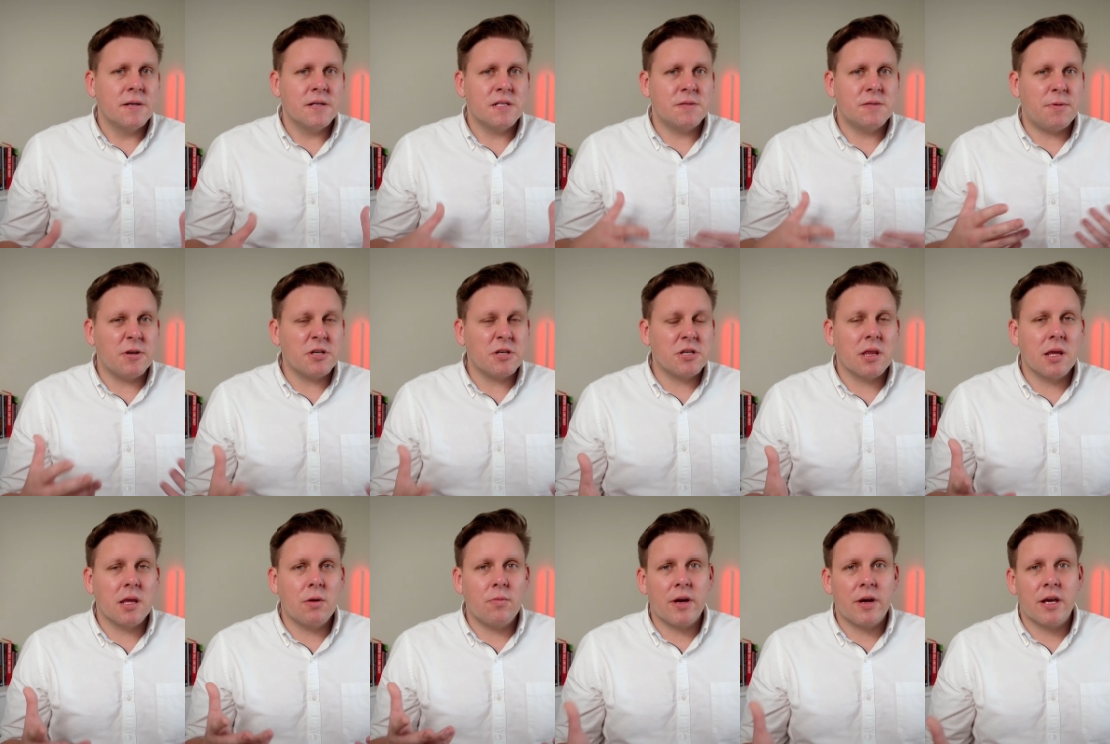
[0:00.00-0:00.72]

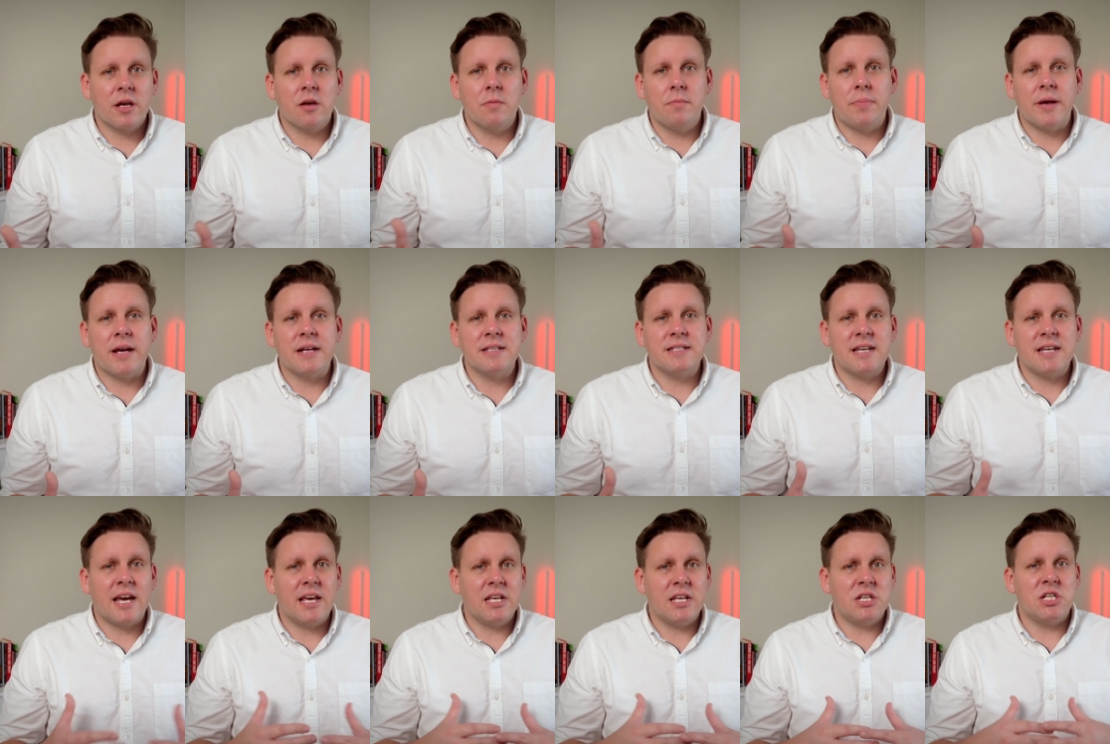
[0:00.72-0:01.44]
especially when compared
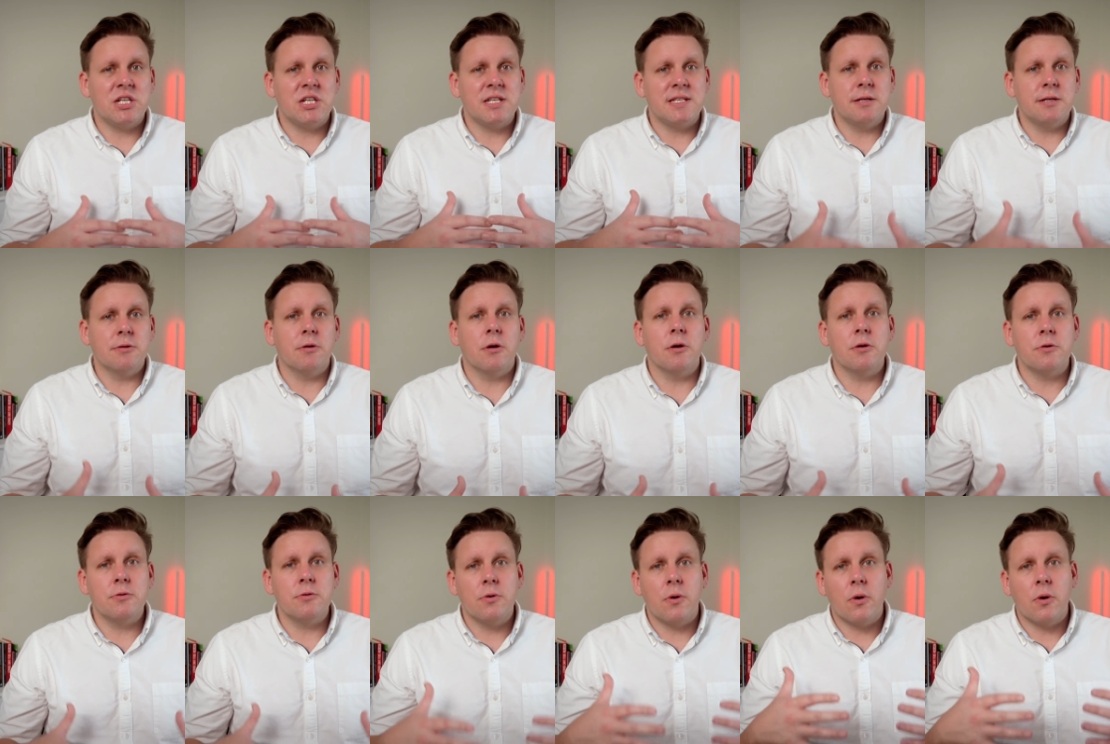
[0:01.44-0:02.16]
to HD
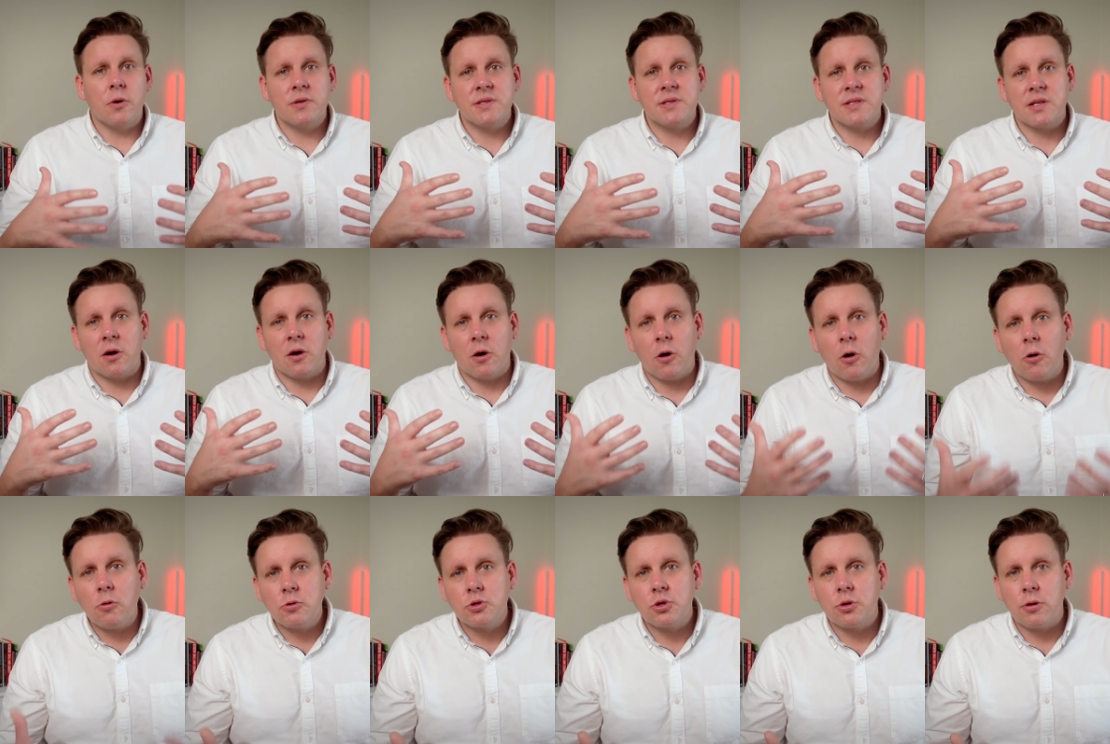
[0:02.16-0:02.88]
Zero's
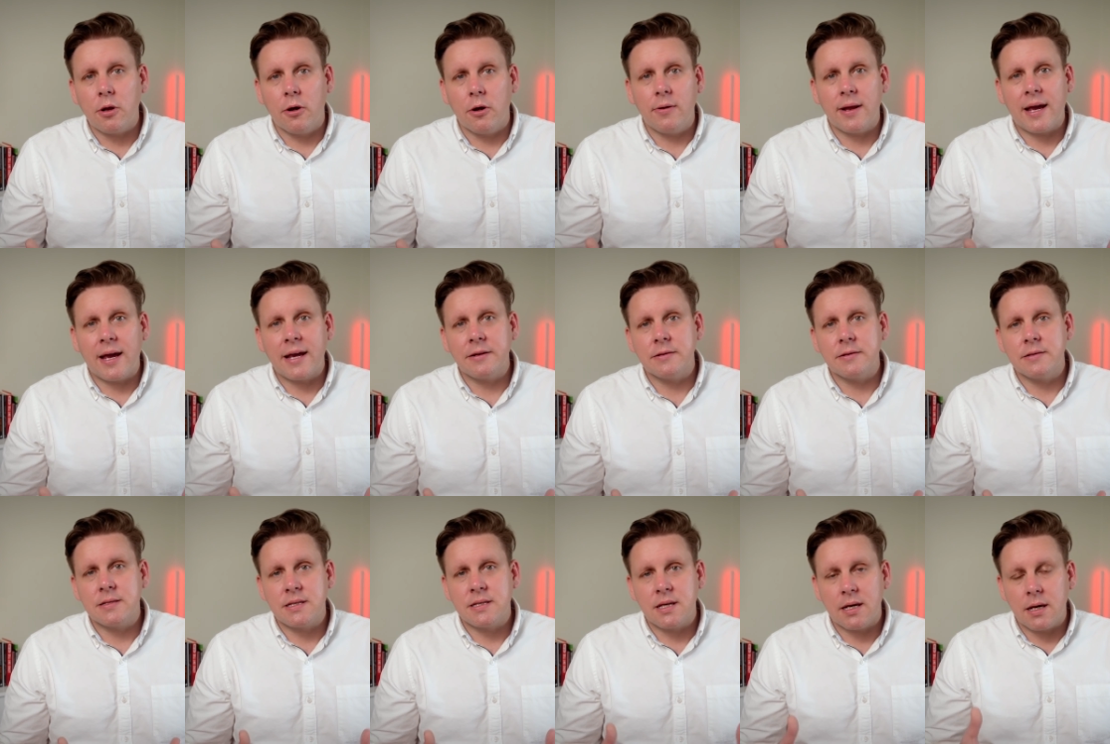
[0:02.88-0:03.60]
ultra-low
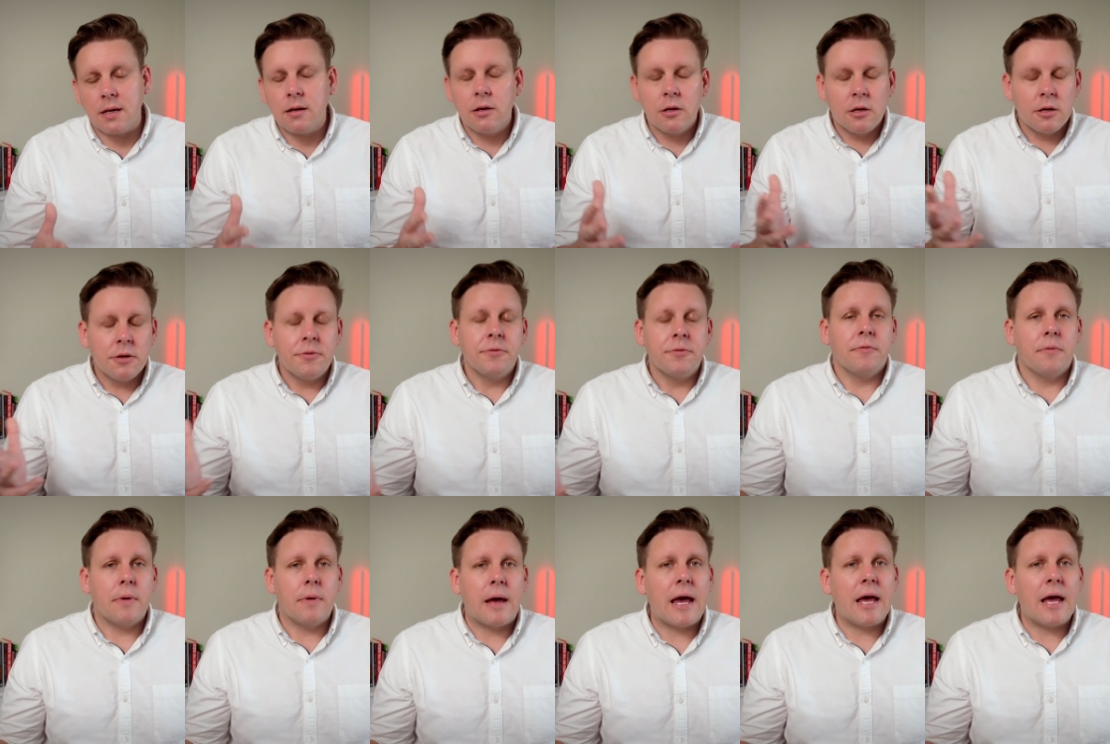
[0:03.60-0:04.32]
latency
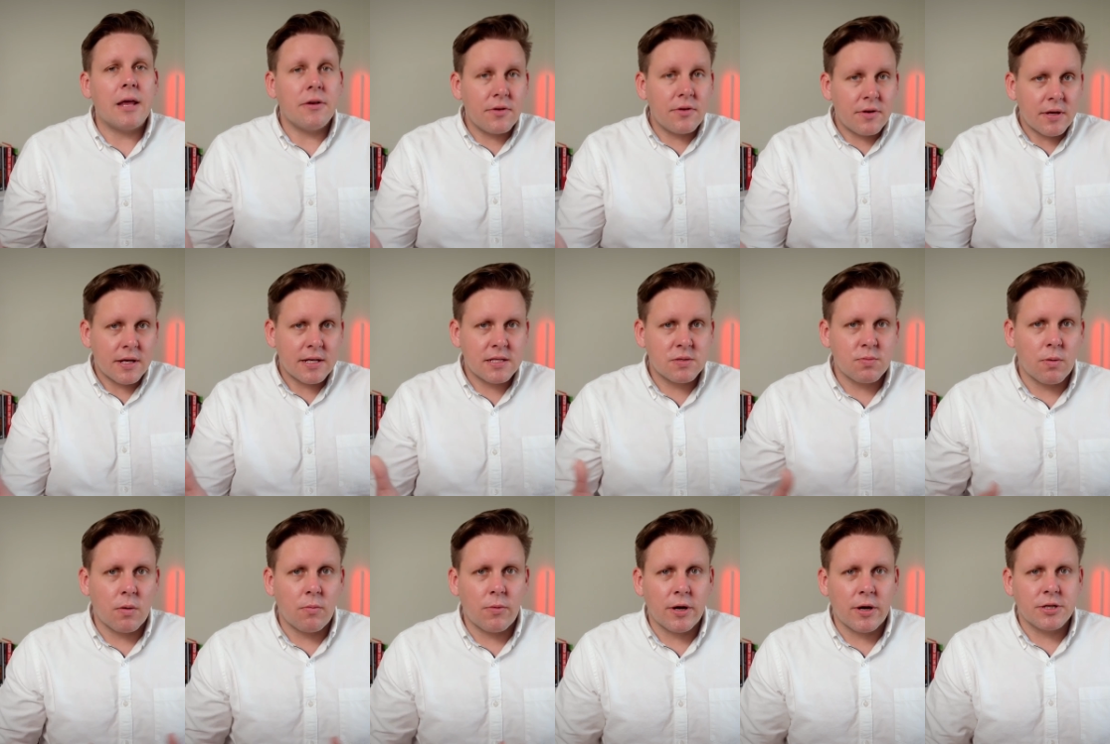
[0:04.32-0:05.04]
and
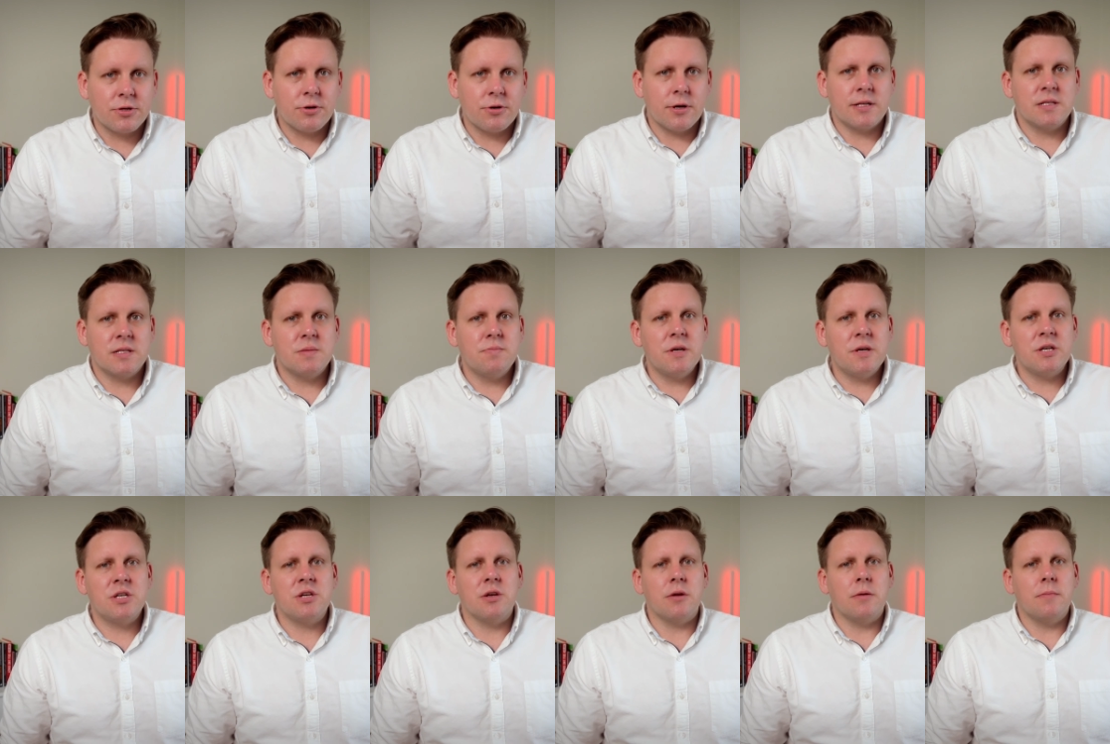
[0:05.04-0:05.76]
its one-way
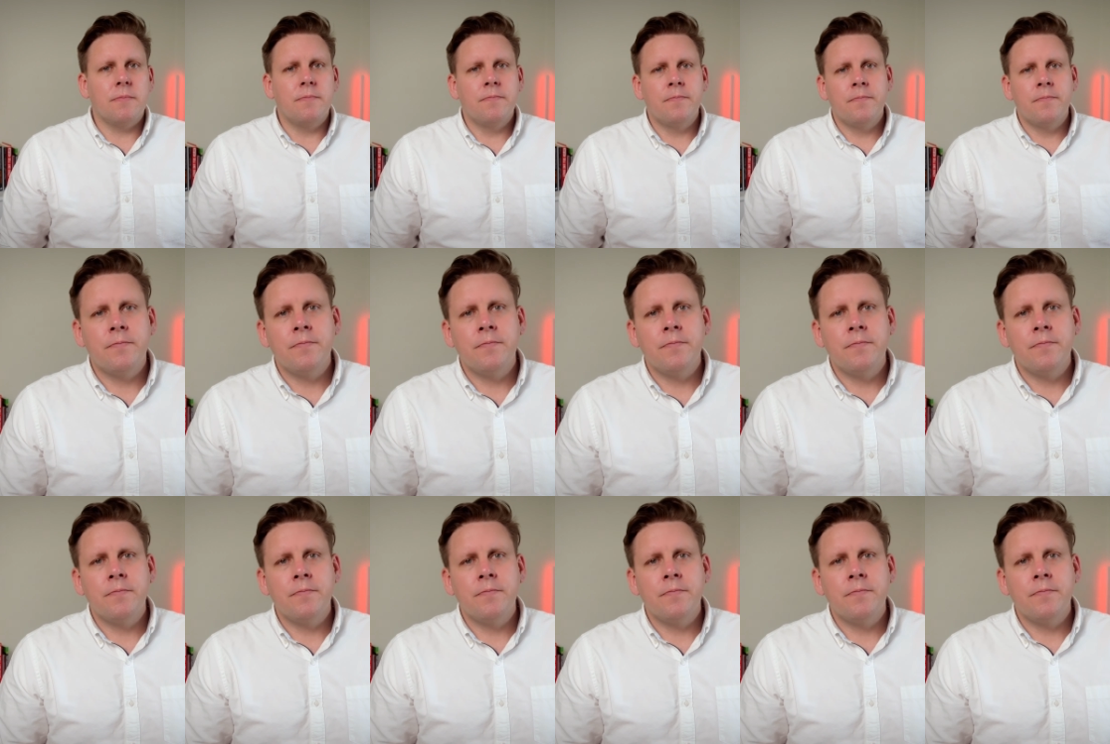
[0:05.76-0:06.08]
transmission.